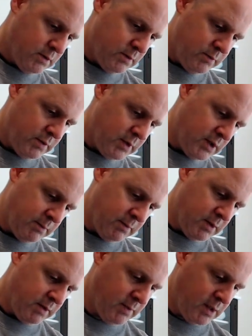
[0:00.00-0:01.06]
bringing me
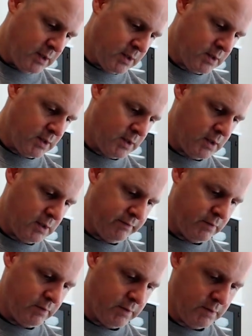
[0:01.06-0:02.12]
my olive
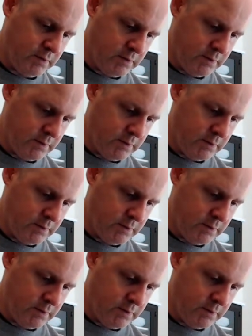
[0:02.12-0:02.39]
oil